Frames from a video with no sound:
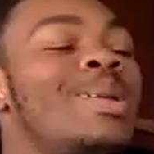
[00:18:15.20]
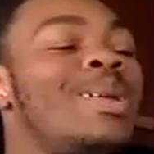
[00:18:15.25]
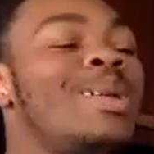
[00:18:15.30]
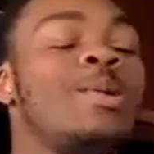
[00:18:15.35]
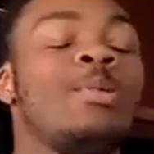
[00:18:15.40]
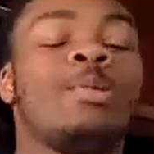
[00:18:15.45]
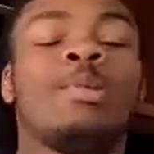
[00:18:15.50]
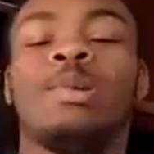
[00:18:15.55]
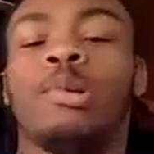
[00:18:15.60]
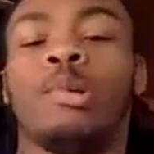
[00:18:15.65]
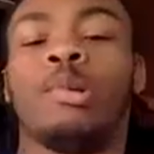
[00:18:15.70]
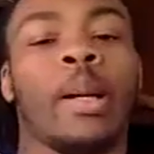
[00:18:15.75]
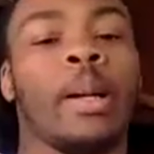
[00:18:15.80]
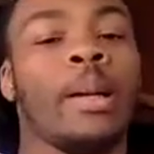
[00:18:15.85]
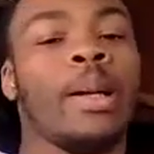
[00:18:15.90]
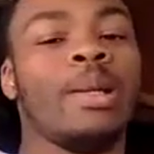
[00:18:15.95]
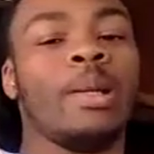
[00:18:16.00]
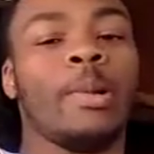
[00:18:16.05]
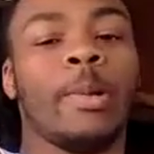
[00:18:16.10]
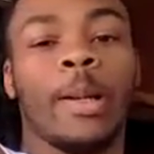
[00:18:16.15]
you had
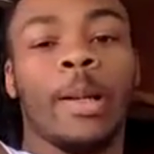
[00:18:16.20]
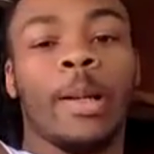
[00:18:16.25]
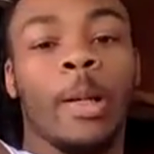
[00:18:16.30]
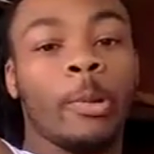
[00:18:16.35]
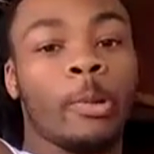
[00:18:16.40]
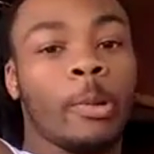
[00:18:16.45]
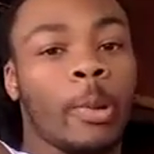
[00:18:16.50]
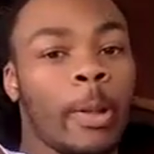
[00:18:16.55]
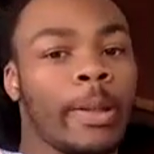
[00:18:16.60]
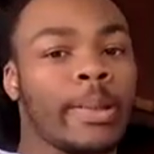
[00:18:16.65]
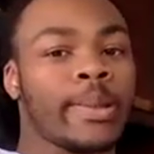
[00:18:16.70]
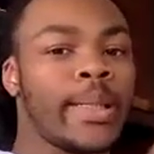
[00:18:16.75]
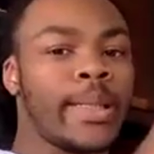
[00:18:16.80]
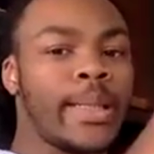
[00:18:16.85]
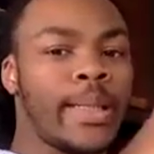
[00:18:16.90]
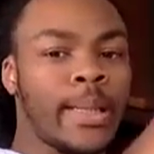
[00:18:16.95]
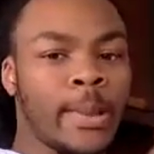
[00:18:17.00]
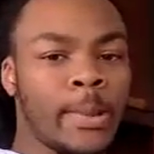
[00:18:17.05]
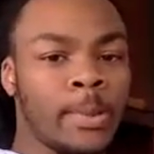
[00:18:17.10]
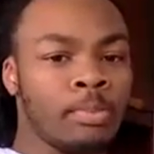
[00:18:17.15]
a great
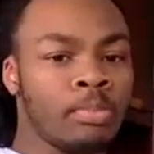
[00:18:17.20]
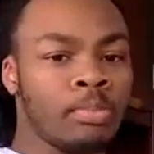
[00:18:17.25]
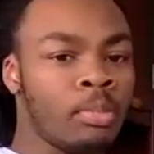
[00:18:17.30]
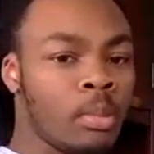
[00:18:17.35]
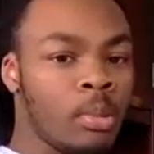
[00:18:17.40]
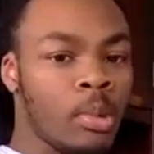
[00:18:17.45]
team,